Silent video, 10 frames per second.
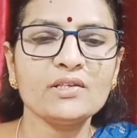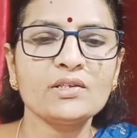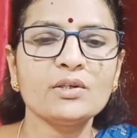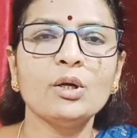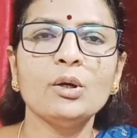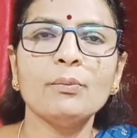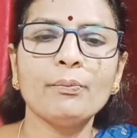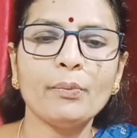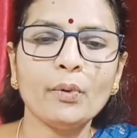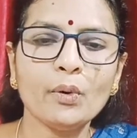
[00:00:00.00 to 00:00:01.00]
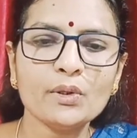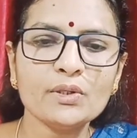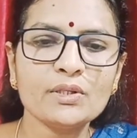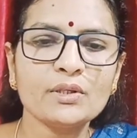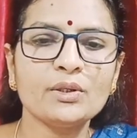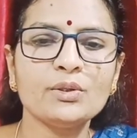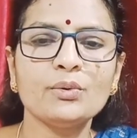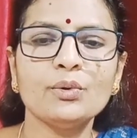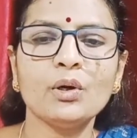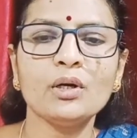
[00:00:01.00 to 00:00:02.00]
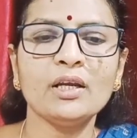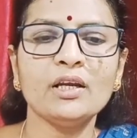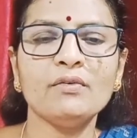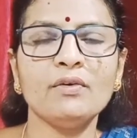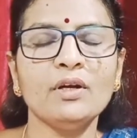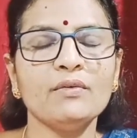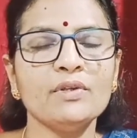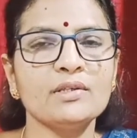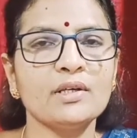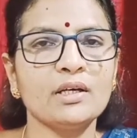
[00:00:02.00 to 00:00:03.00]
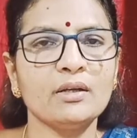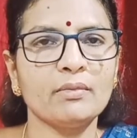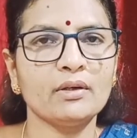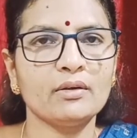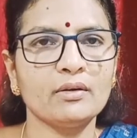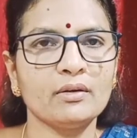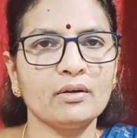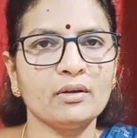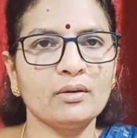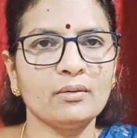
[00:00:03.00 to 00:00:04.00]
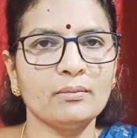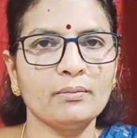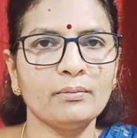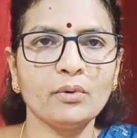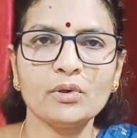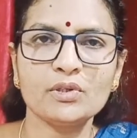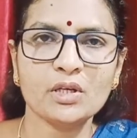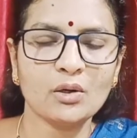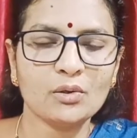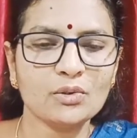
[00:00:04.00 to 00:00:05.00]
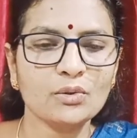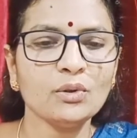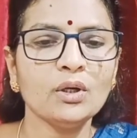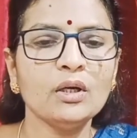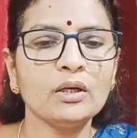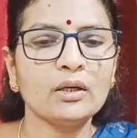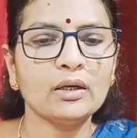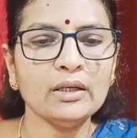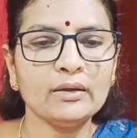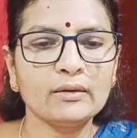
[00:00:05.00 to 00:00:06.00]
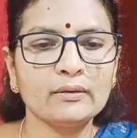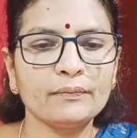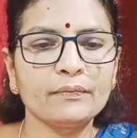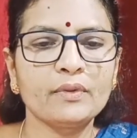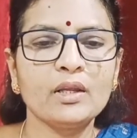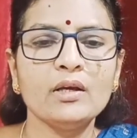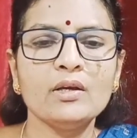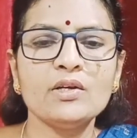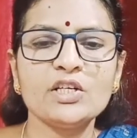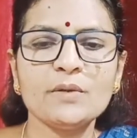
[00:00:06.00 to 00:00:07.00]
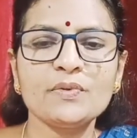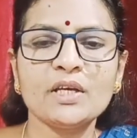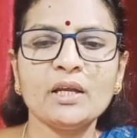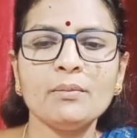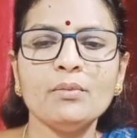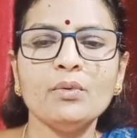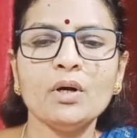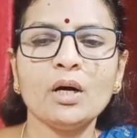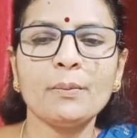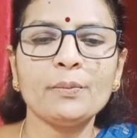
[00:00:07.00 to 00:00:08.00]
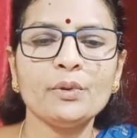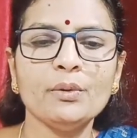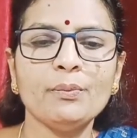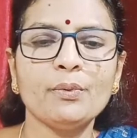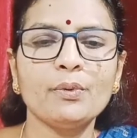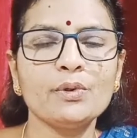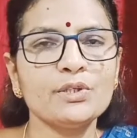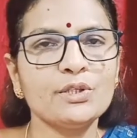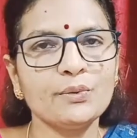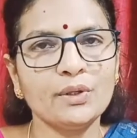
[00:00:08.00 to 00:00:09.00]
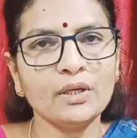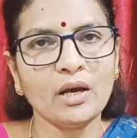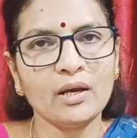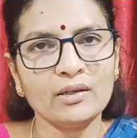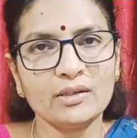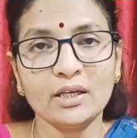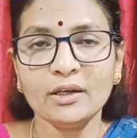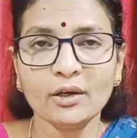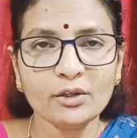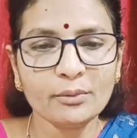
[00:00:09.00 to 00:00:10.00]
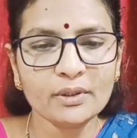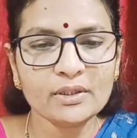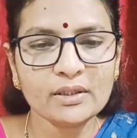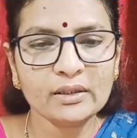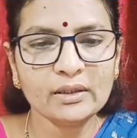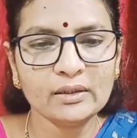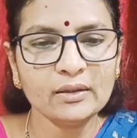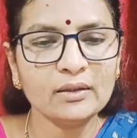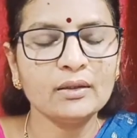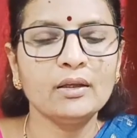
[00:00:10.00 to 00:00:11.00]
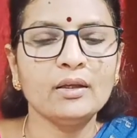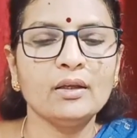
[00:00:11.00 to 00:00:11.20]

Next, ports do not get filled with sediment. Ports are also clear. Ships can move up to the ports during high tide automatically.